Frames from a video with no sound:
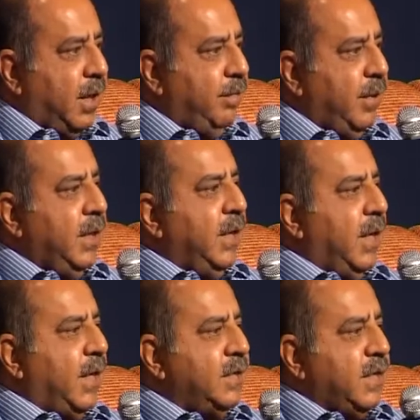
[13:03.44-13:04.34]
hub.
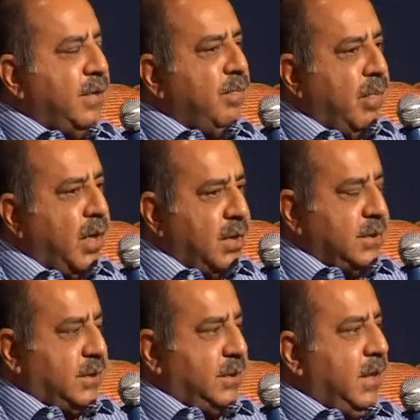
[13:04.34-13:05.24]
It has
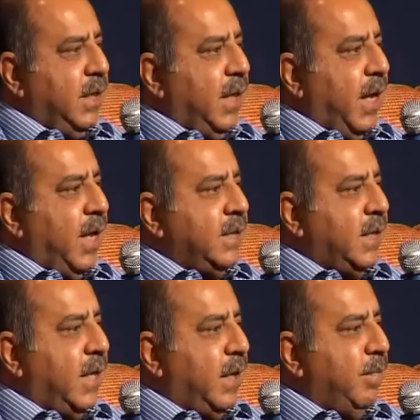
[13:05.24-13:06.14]
emerged
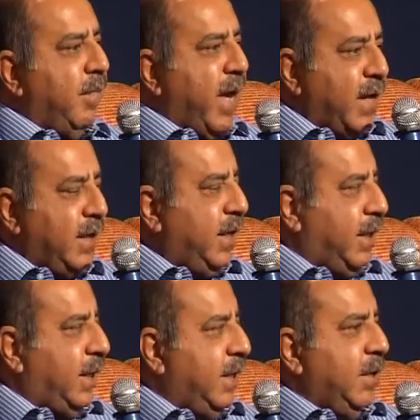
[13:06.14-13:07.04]
as a
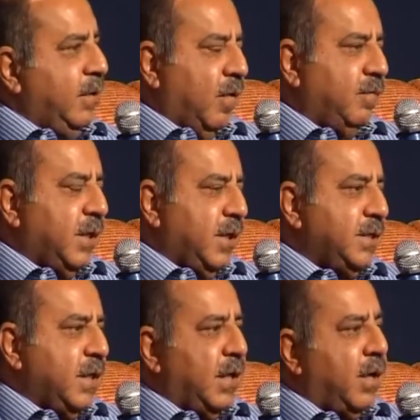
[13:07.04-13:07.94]
magnet of the
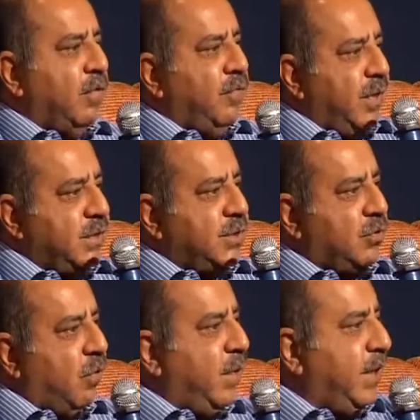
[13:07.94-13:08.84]
region around which
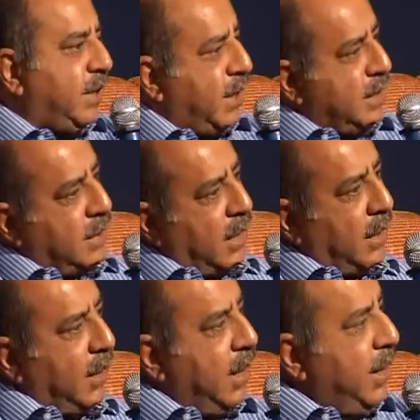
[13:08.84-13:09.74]
so many things
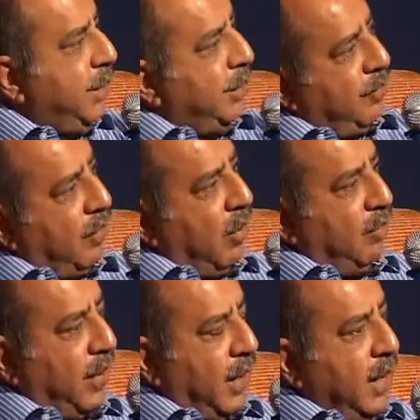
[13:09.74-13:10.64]
are
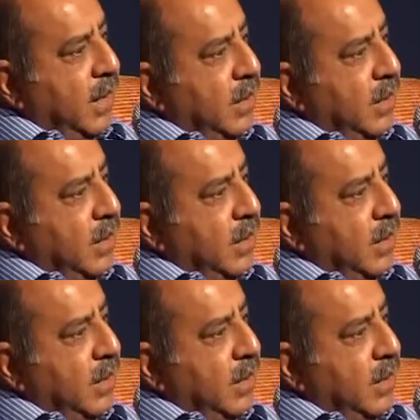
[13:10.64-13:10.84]
revolving.